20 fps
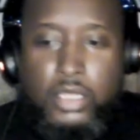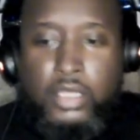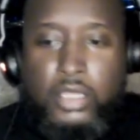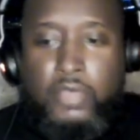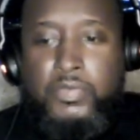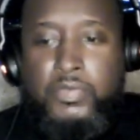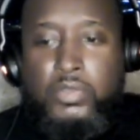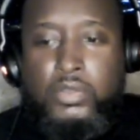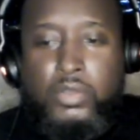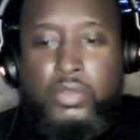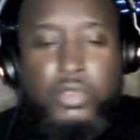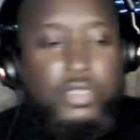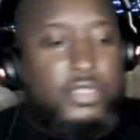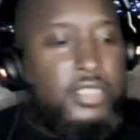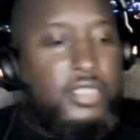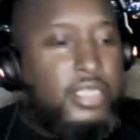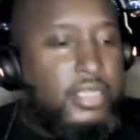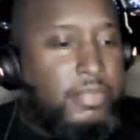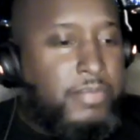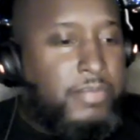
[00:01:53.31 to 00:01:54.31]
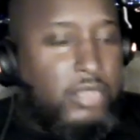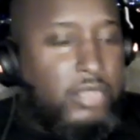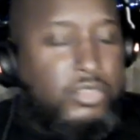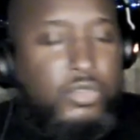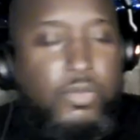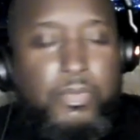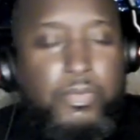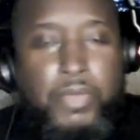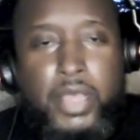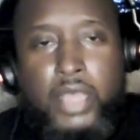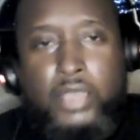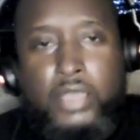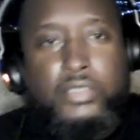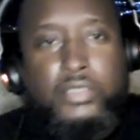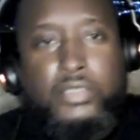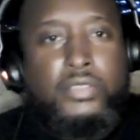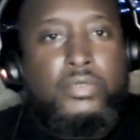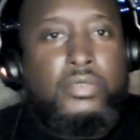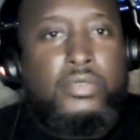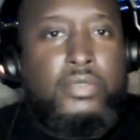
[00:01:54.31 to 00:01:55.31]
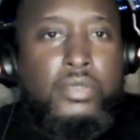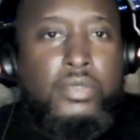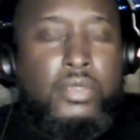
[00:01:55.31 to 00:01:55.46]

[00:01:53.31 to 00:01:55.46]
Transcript: if you know anything about Tupac's